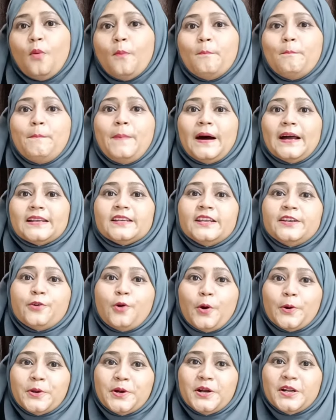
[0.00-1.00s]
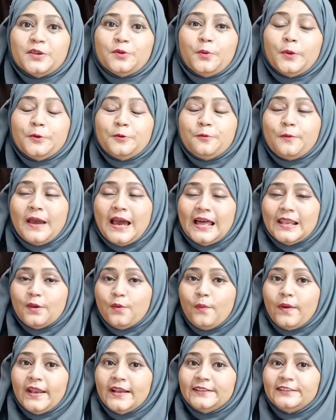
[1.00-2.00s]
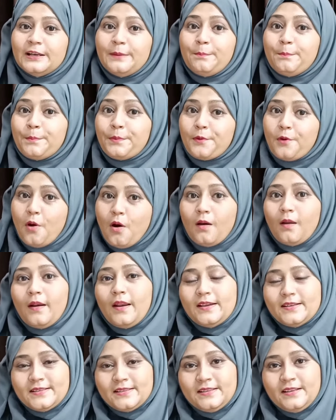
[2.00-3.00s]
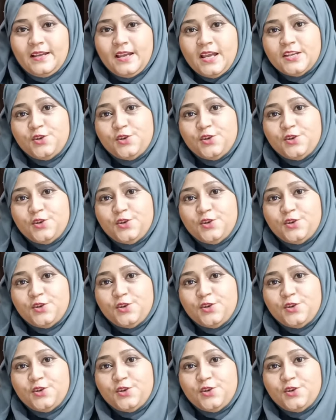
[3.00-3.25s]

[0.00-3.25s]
But in order to evaluate the progress,